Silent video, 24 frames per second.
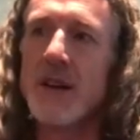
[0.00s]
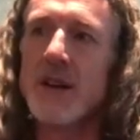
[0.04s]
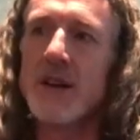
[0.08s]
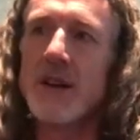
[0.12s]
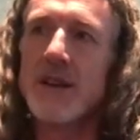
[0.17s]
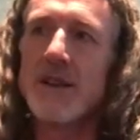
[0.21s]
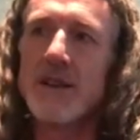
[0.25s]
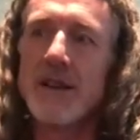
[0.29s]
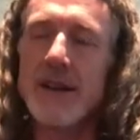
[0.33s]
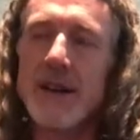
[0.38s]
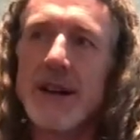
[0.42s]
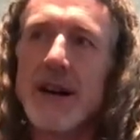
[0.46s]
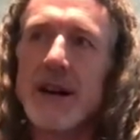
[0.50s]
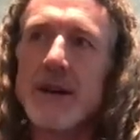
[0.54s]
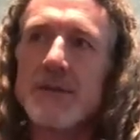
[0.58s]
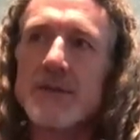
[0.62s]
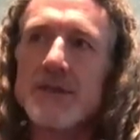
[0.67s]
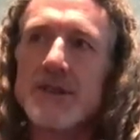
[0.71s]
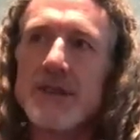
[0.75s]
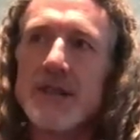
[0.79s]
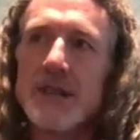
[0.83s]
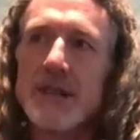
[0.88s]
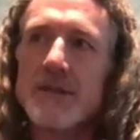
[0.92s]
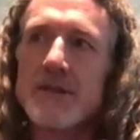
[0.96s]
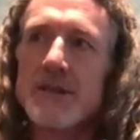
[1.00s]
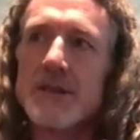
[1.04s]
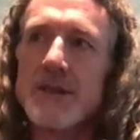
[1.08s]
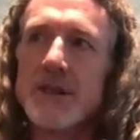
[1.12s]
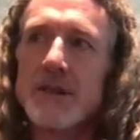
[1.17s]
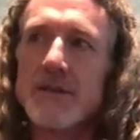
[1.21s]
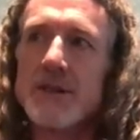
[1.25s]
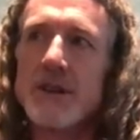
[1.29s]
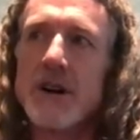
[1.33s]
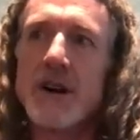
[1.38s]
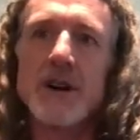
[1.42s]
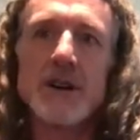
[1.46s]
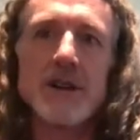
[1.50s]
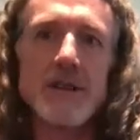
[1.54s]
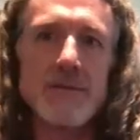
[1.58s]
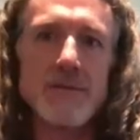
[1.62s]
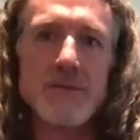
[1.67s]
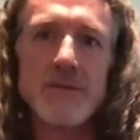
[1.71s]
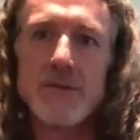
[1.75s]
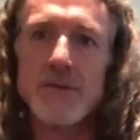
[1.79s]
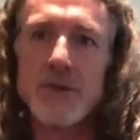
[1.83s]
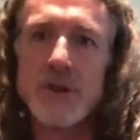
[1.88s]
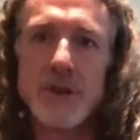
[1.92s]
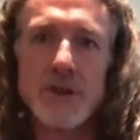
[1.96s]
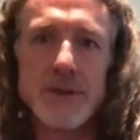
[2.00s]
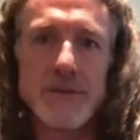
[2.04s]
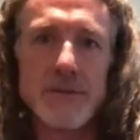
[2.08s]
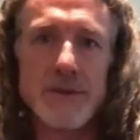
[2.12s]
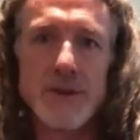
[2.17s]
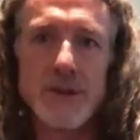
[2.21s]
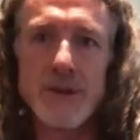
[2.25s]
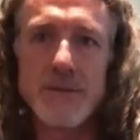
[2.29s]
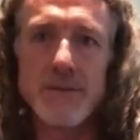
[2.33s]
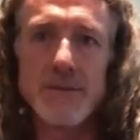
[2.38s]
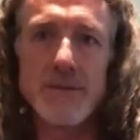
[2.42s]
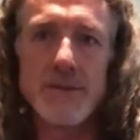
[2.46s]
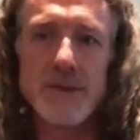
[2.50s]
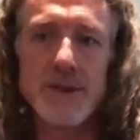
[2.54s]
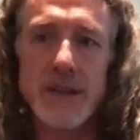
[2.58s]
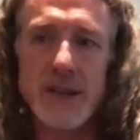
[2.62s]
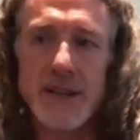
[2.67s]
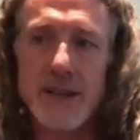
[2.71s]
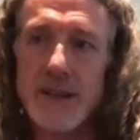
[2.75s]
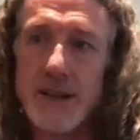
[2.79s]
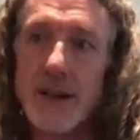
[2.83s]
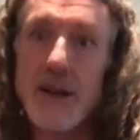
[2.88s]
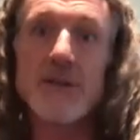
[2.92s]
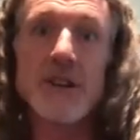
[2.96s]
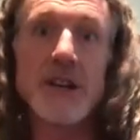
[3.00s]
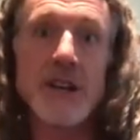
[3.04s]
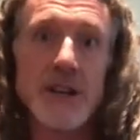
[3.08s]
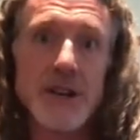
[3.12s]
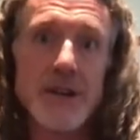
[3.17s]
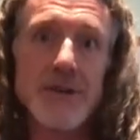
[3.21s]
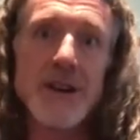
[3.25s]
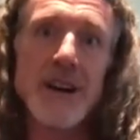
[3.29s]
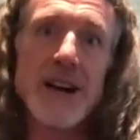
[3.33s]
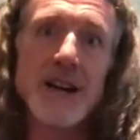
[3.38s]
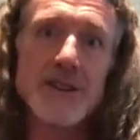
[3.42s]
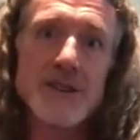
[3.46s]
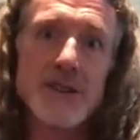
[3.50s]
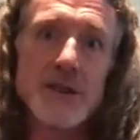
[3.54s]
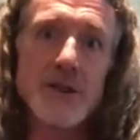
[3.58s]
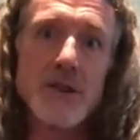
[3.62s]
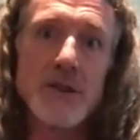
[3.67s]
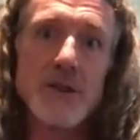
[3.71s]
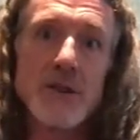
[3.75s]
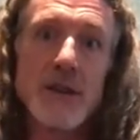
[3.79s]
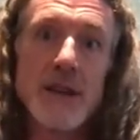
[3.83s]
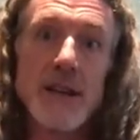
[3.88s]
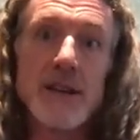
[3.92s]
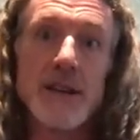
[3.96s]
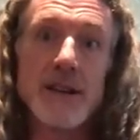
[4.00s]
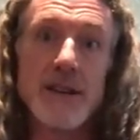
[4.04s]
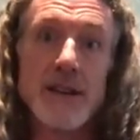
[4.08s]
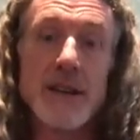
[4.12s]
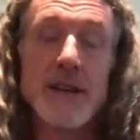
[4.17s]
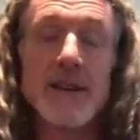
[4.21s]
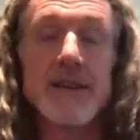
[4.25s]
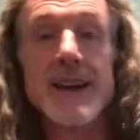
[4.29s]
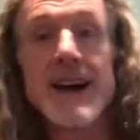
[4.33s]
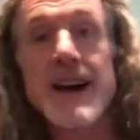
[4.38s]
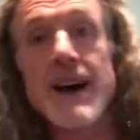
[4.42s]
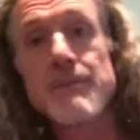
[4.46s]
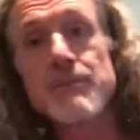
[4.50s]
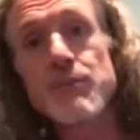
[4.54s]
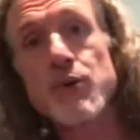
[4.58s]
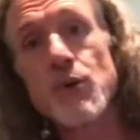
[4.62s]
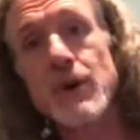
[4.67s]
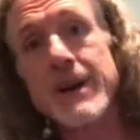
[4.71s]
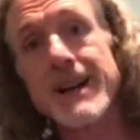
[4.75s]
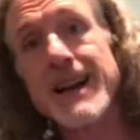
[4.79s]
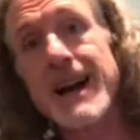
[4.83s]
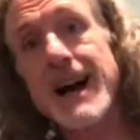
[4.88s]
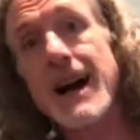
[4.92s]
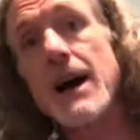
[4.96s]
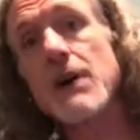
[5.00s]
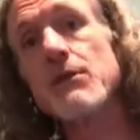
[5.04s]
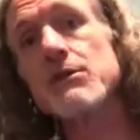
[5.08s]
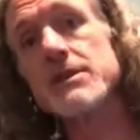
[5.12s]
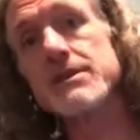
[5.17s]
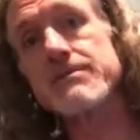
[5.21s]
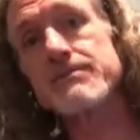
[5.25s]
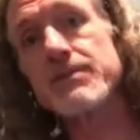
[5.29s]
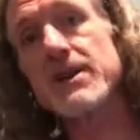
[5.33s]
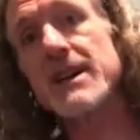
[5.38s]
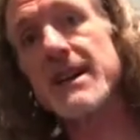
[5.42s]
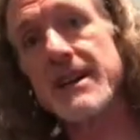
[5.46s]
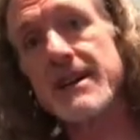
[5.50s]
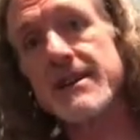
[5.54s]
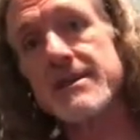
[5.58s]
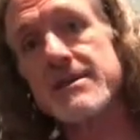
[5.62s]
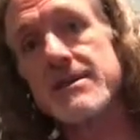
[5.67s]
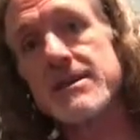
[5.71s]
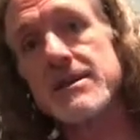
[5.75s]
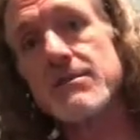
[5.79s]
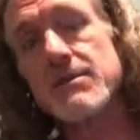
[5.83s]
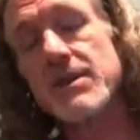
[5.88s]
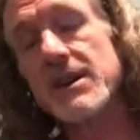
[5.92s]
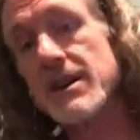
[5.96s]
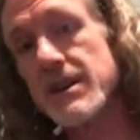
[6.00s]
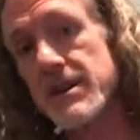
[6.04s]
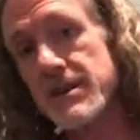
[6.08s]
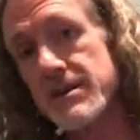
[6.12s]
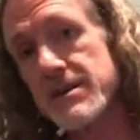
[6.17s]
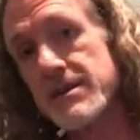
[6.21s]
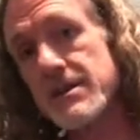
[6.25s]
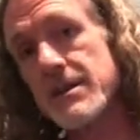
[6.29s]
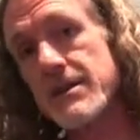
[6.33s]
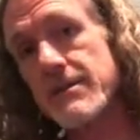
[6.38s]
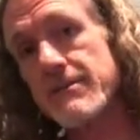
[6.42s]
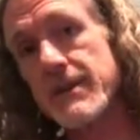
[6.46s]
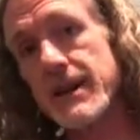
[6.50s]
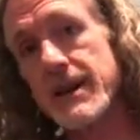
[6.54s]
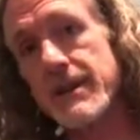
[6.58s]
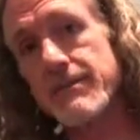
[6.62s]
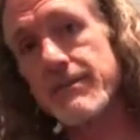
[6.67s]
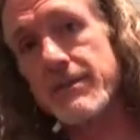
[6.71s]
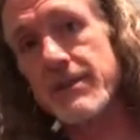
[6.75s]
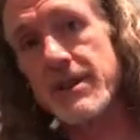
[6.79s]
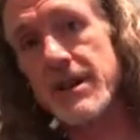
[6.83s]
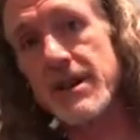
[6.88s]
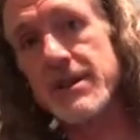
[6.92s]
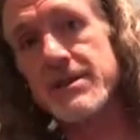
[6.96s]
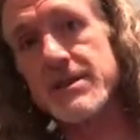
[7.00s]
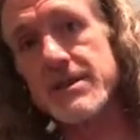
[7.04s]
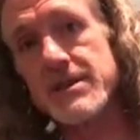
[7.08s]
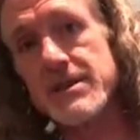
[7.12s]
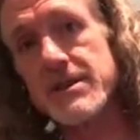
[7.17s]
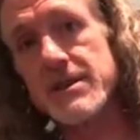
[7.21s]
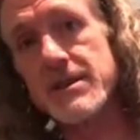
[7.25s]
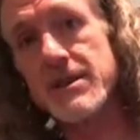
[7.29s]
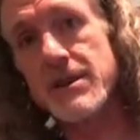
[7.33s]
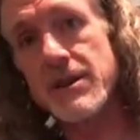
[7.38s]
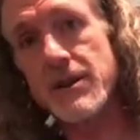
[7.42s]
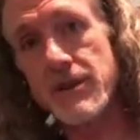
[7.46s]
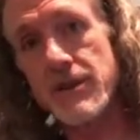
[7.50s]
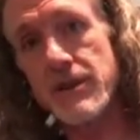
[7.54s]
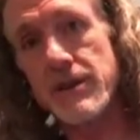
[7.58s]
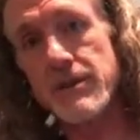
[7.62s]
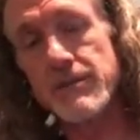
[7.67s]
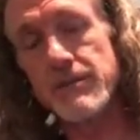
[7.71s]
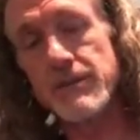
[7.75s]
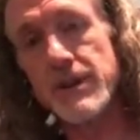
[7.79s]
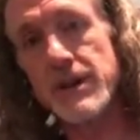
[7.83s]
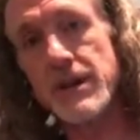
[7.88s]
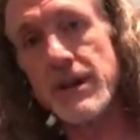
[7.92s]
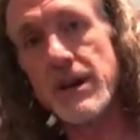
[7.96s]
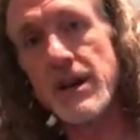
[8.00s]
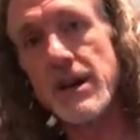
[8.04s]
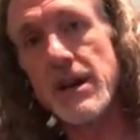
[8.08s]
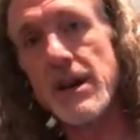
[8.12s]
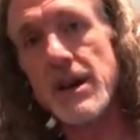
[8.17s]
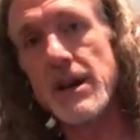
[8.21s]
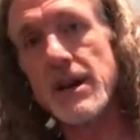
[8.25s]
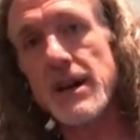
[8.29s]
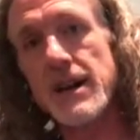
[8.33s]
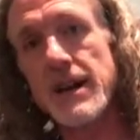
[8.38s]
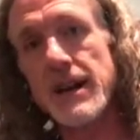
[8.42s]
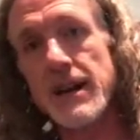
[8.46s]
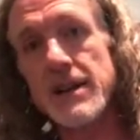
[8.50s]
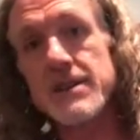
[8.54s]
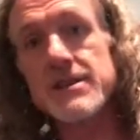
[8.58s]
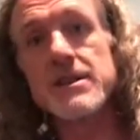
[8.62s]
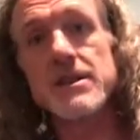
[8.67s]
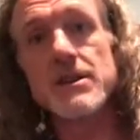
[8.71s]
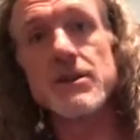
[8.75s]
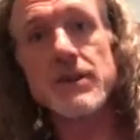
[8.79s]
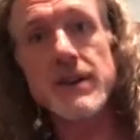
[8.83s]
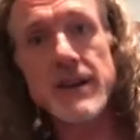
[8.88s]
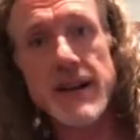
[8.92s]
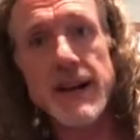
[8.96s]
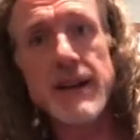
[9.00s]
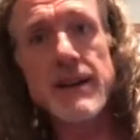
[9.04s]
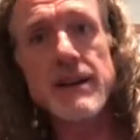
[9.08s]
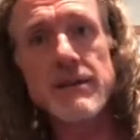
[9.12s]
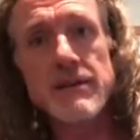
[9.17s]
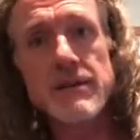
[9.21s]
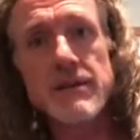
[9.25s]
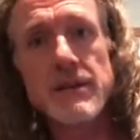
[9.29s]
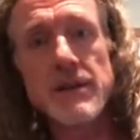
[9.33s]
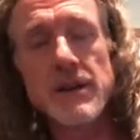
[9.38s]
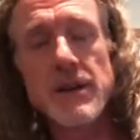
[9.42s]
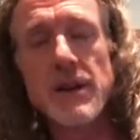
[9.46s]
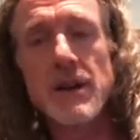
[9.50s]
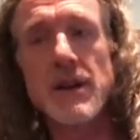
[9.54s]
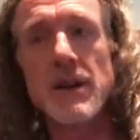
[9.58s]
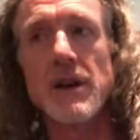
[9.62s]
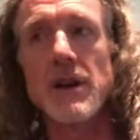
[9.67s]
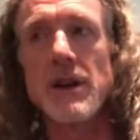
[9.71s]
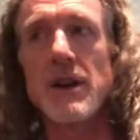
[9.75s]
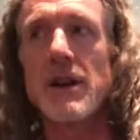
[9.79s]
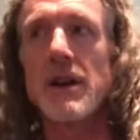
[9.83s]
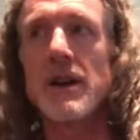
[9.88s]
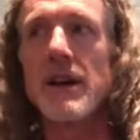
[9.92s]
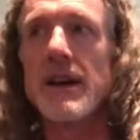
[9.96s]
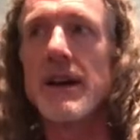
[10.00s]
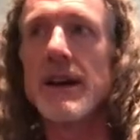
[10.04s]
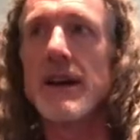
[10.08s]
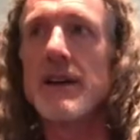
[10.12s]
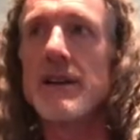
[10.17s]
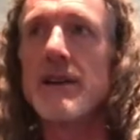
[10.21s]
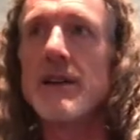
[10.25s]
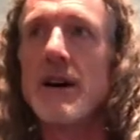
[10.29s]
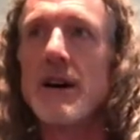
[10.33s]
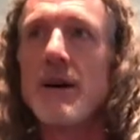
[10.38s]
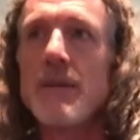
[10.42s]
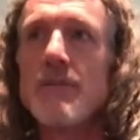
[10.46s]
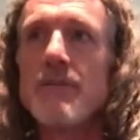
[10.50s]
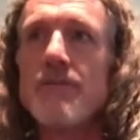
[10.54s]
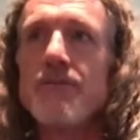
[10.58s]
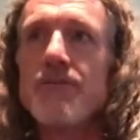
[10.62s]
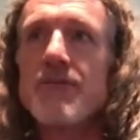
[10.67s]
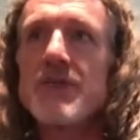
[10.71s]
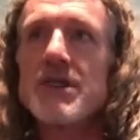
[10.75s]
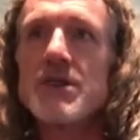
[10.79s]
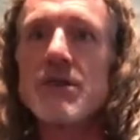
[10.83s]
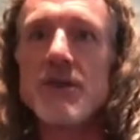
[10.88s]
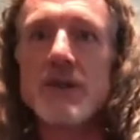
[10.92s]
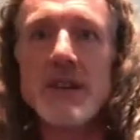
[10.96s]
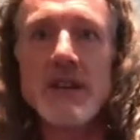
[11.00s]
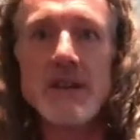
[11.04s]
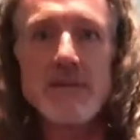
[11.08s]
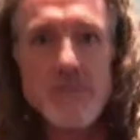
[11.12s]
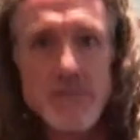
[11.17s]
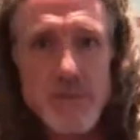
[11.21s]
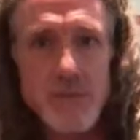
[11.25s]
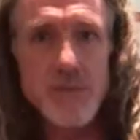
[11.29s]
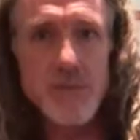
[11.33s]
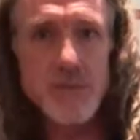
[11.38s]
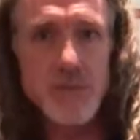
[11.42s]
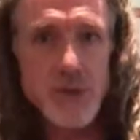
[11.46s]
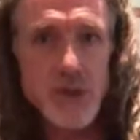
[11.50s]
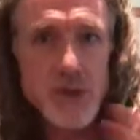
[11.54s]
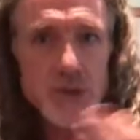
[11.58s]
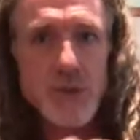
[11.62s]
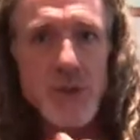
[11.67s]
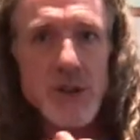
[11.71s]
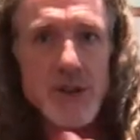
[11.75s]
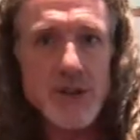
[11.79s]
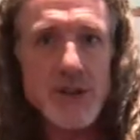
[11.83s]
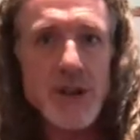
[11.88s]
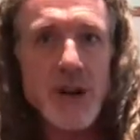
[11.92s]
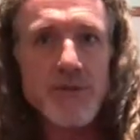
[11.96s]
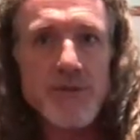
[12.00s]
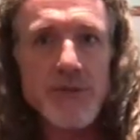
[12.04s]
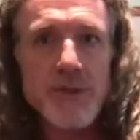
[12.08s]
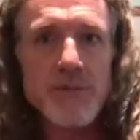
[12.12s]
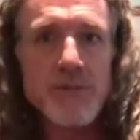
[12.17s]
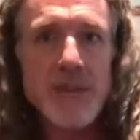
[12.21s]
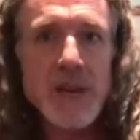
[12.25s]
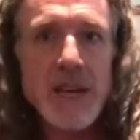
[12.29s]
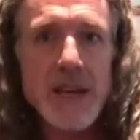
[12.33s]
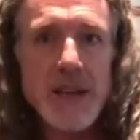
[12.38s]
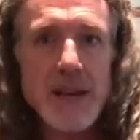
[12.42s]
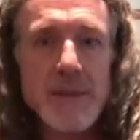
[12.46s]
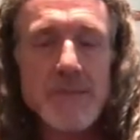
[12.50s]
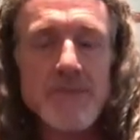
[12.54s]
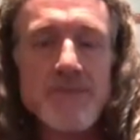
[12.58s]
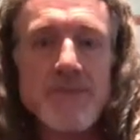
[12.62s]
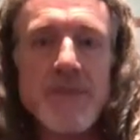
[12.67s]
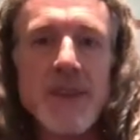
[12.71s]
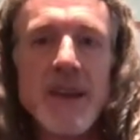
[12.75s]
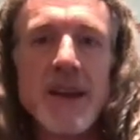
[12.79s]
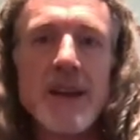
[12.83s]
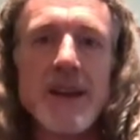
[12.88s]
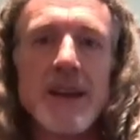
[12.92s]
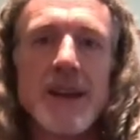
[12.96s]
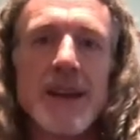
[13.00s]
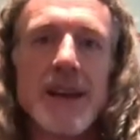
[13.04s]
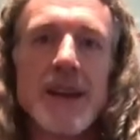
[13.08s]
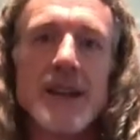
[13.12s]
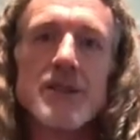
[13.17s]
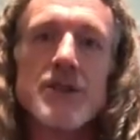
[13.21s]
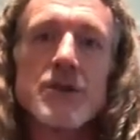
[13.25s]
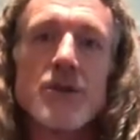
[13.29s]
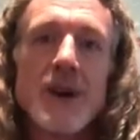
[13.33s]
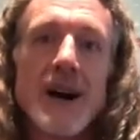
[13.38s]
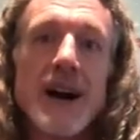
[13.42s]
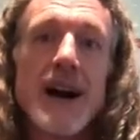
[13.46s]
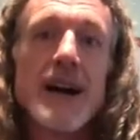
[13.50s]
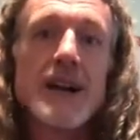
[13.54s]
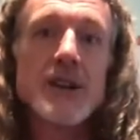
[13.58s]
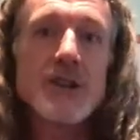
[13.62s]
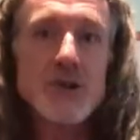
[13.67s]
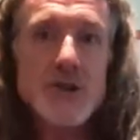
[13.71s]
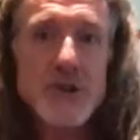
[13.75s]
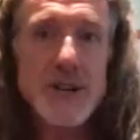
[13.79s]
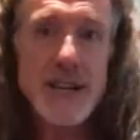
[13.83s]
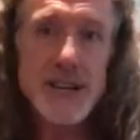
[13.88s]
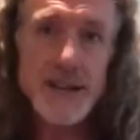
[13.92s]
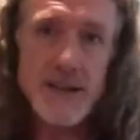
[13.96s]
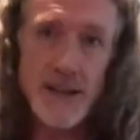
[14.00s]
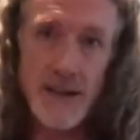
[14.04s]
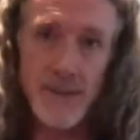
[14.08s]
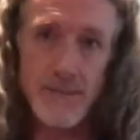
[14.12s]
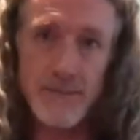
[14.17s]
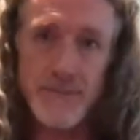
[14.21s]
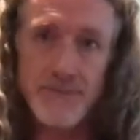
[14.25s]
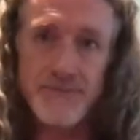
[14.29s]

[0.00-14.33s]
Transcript: the guy was then, talking really, it's like, I'll kick your ass too. And then at that point I was pissed because of my cousin's arm. And I said, okay. And so he squares off with me. And so I tricked him